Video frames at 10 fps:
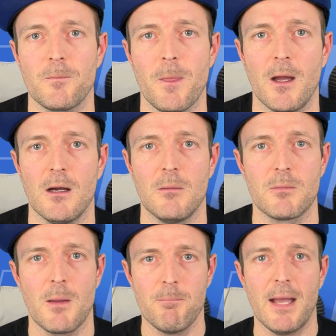
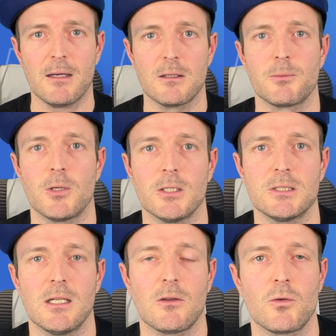um, back the
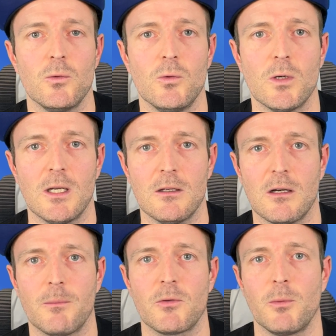project through
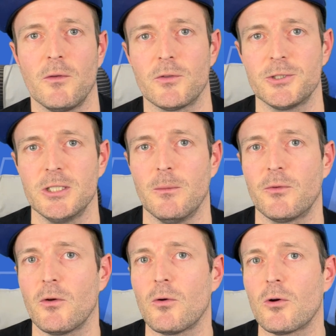GitHub sponsorships
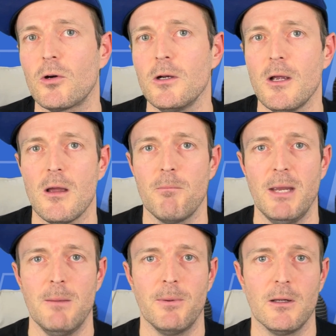or
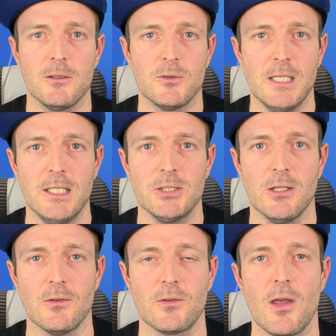PayPal
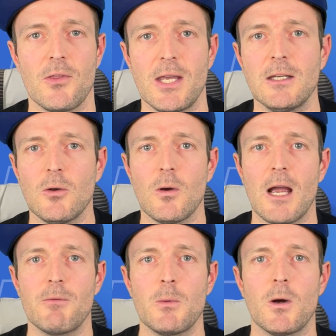donations. Thank you,
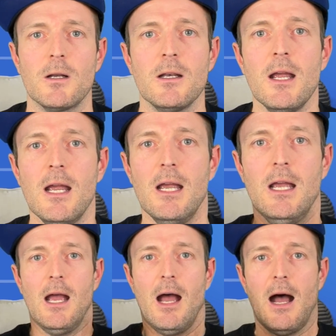everyone.
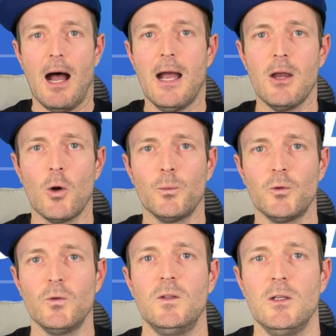I hope to
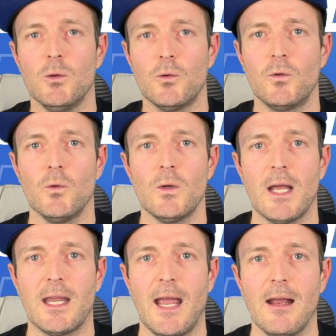see you soon
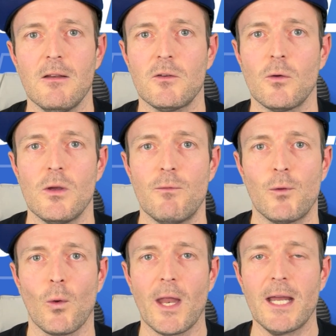again, so if
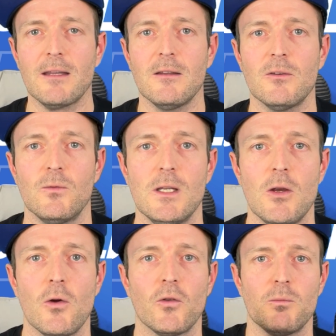you like these
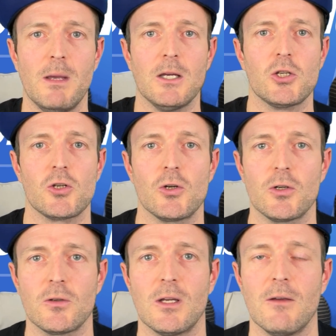videos, make sure
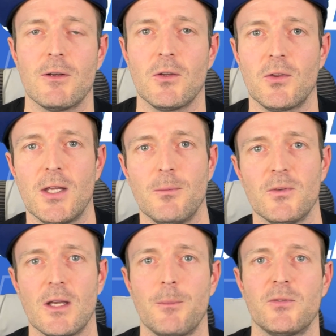to give it a thumbs
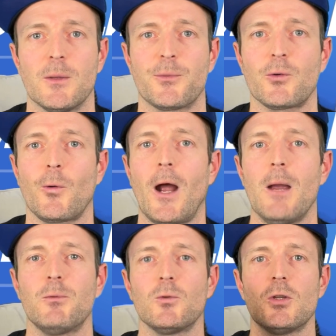up,
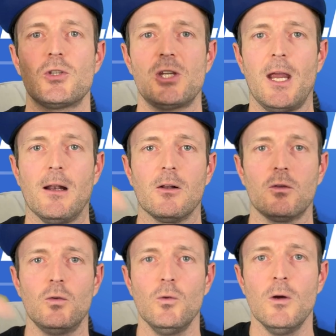subscribe to the channel
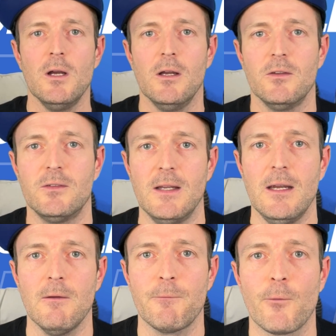to stay
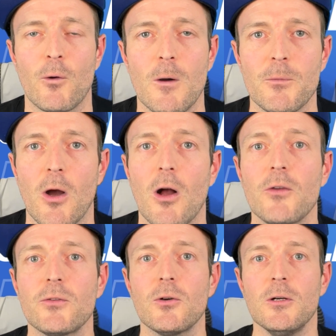informed.
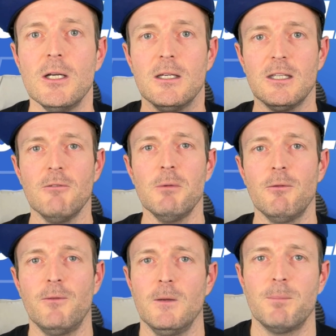Also, give me
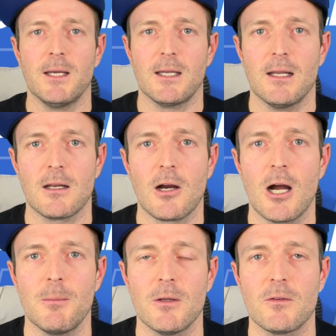feedback in the
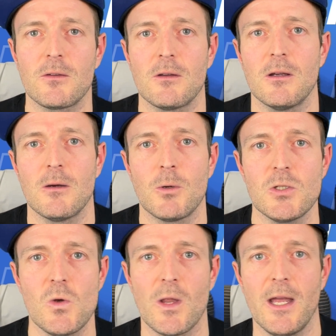comments uh, what
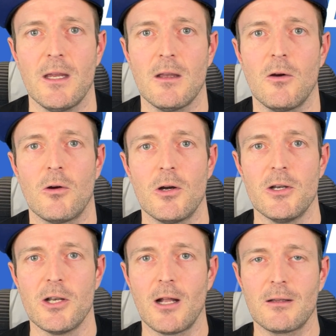you like or
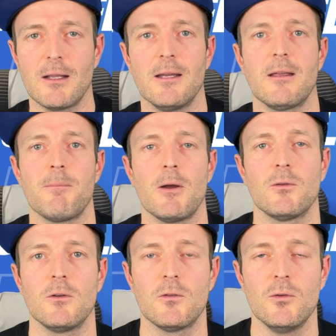not like about
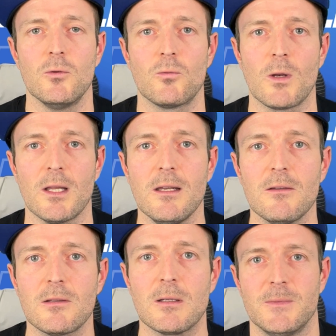this new
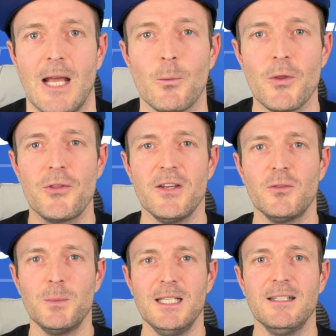release. And with this
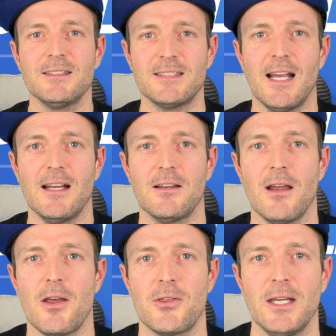being said,
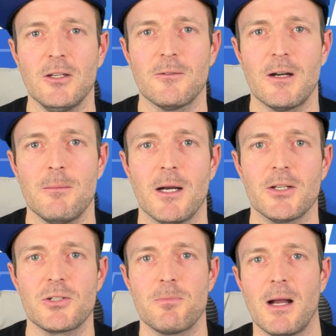thank you very
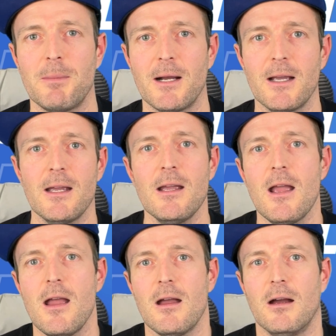much, bye bye,
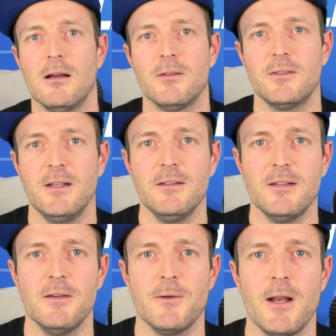uh, stay safe and